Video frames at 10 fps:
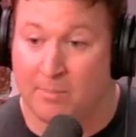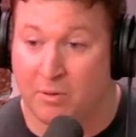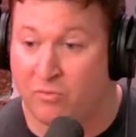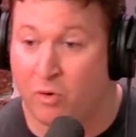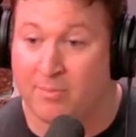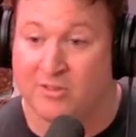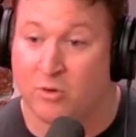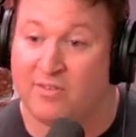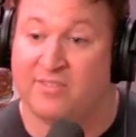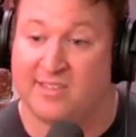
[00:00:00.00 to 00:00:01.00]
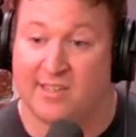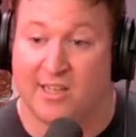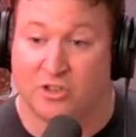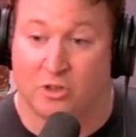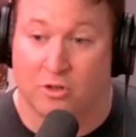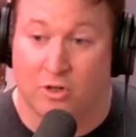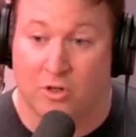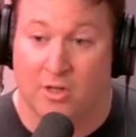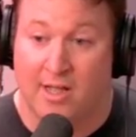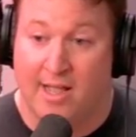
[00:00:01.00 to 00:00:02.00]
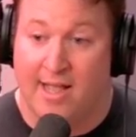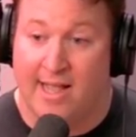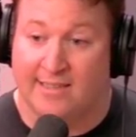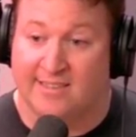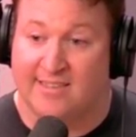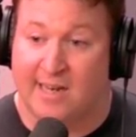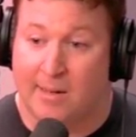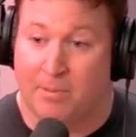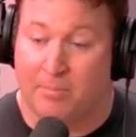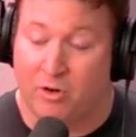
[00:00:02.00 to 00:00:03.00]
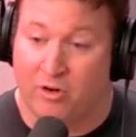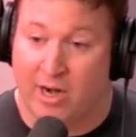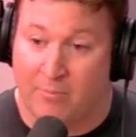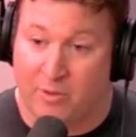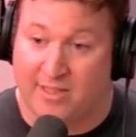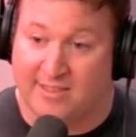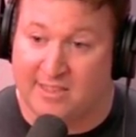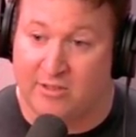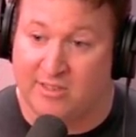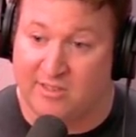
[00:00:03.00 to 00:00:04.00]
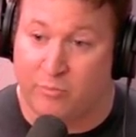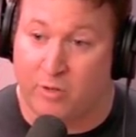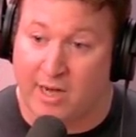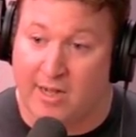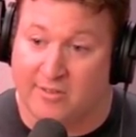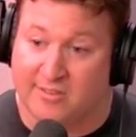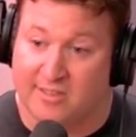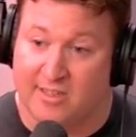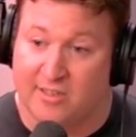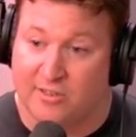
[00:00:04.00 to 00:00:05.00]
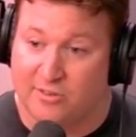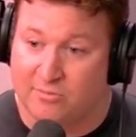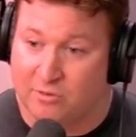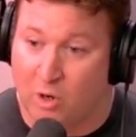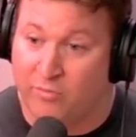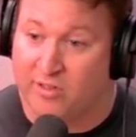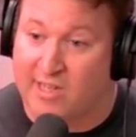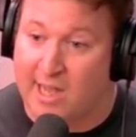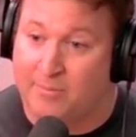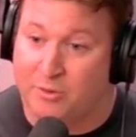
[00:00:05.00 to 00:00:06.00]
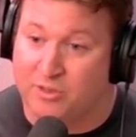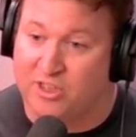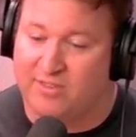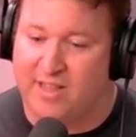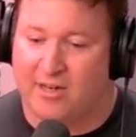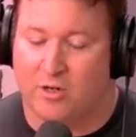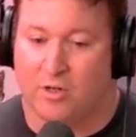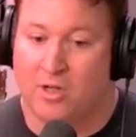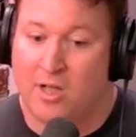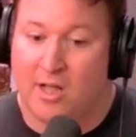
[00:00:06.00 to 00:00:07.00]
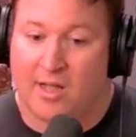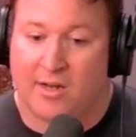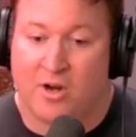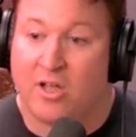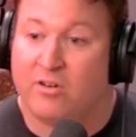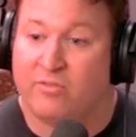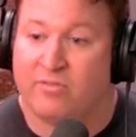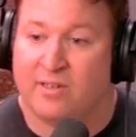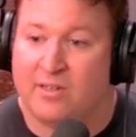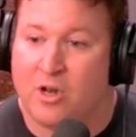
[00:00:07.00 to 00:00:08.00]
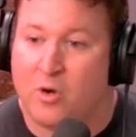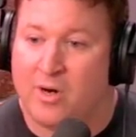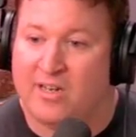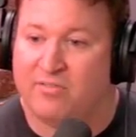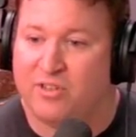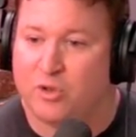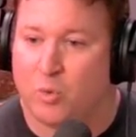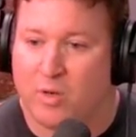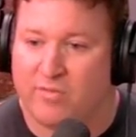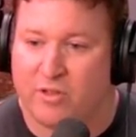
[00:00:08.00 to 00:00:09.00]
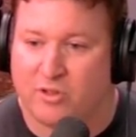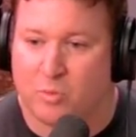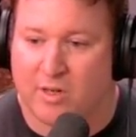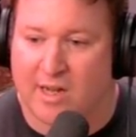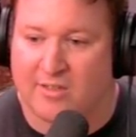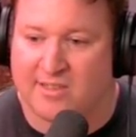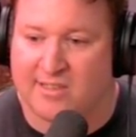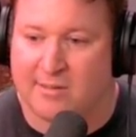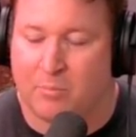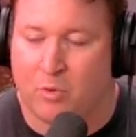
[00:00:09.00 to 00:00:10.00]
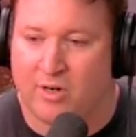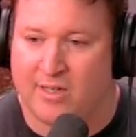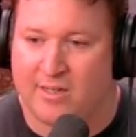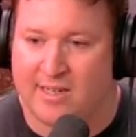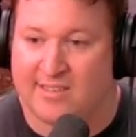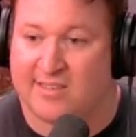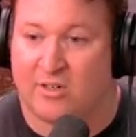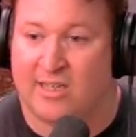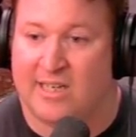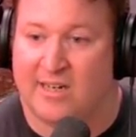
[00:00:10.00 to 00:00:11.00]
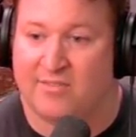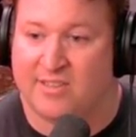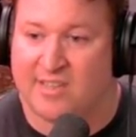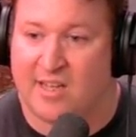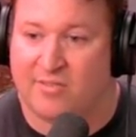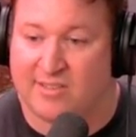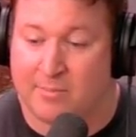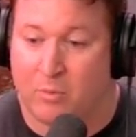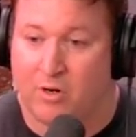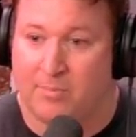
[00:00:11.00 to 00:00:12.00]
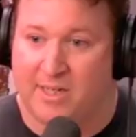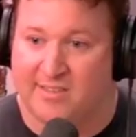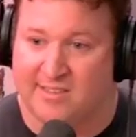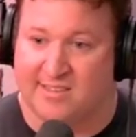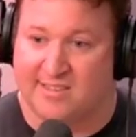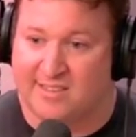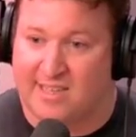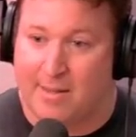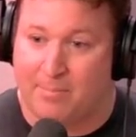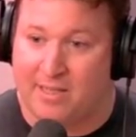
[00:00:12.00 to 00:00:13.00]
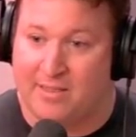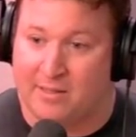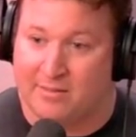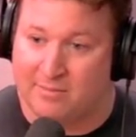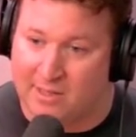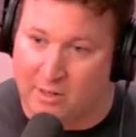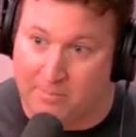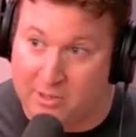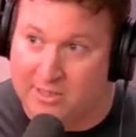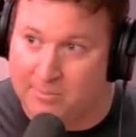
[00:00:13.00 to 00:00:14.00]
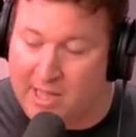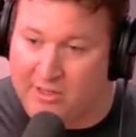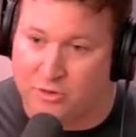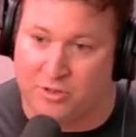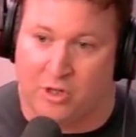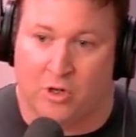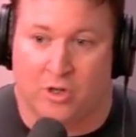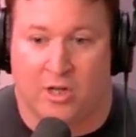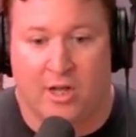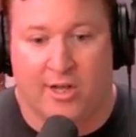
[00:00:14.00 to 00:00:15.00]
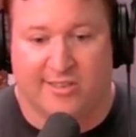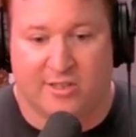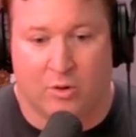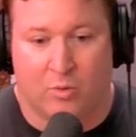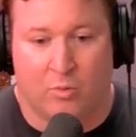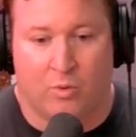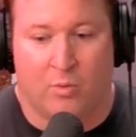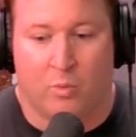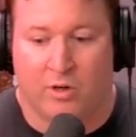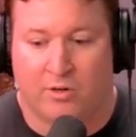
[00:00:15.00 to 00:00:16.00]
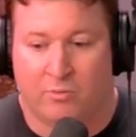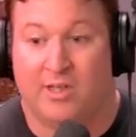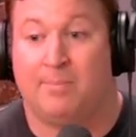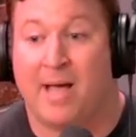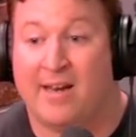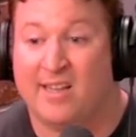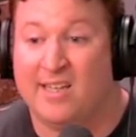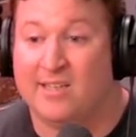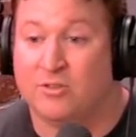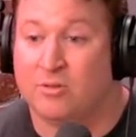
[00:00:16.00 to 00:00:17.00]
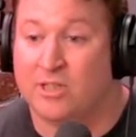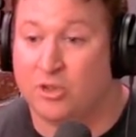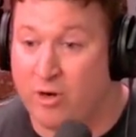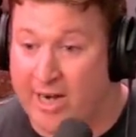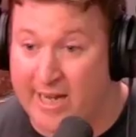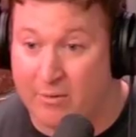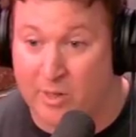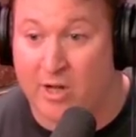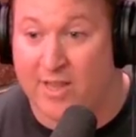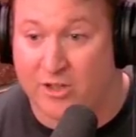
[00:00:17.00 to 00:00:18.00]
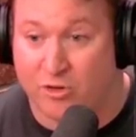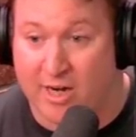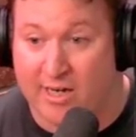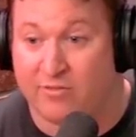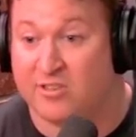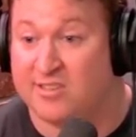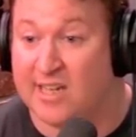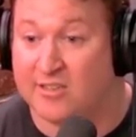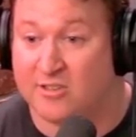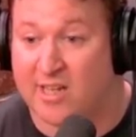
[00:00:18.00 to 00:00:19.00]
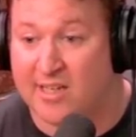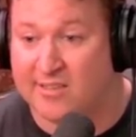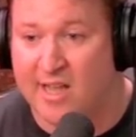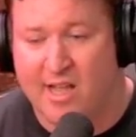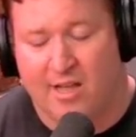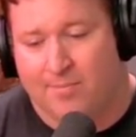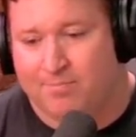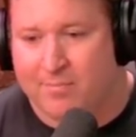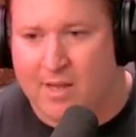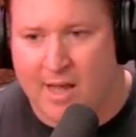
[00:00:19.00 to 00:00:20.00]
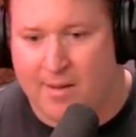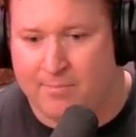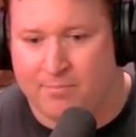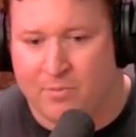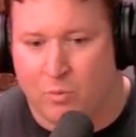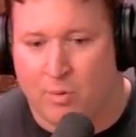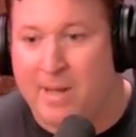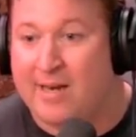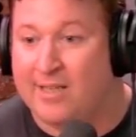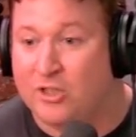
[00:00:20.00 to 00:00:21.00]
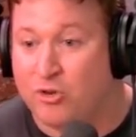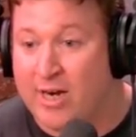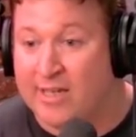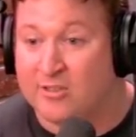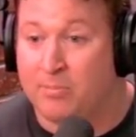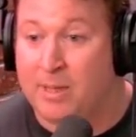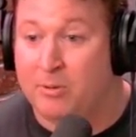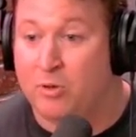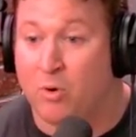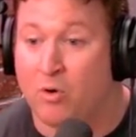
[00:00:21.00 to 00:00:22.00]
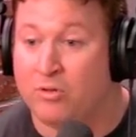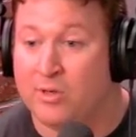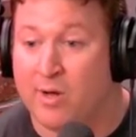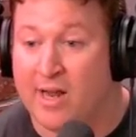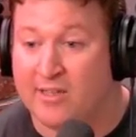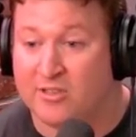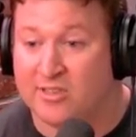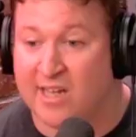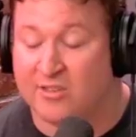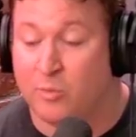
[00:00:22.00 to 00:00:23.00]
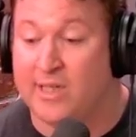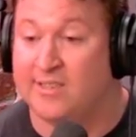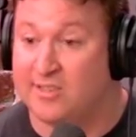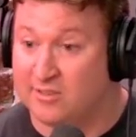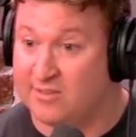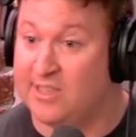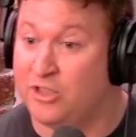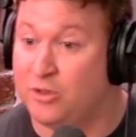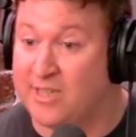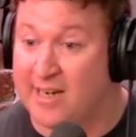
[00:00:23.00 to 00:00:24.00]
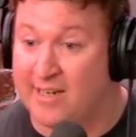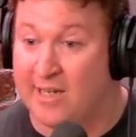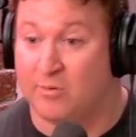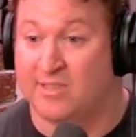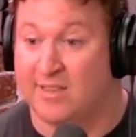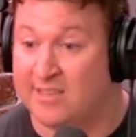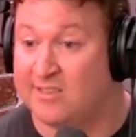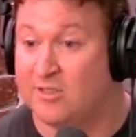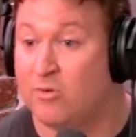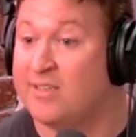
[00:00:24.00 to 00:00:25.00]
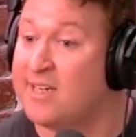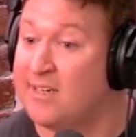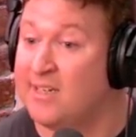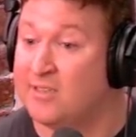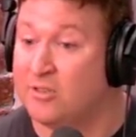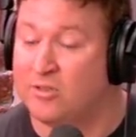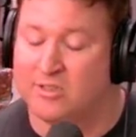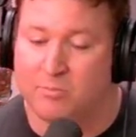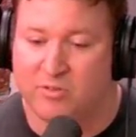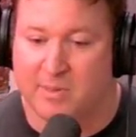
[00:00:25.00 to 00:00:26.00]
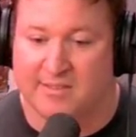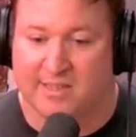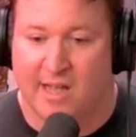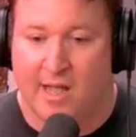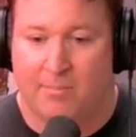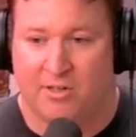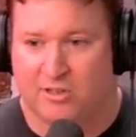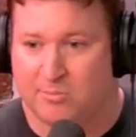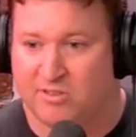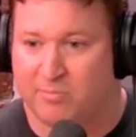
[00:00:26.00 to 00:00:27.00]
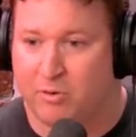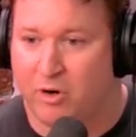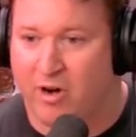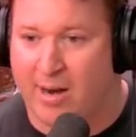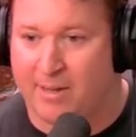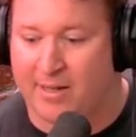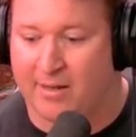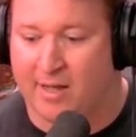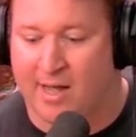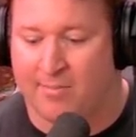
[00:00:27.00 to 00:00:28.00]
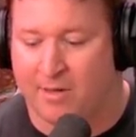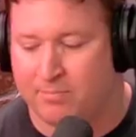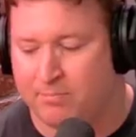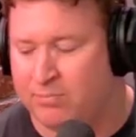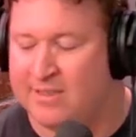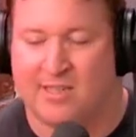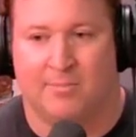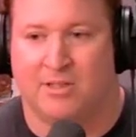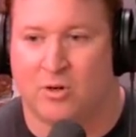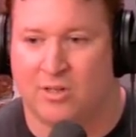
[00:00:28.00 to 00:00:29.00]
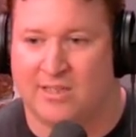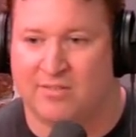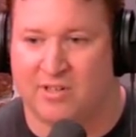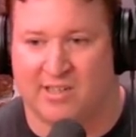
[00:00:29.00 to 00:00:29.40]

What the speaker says: a performance or a physiological goal, and set up a program with a series of workouts over time to achieve that goal. No individual one of those workouts is important necessarily in and of itself. It's important because it's a step in a building block to the goal. So what we're really peddling is really training. We call that training versus exercise. We're peddling training. So people who only want to exercise, we can still teach you technique. We'll say this is the right technique to do these movements. But in terms of programming, it's going to be totally different,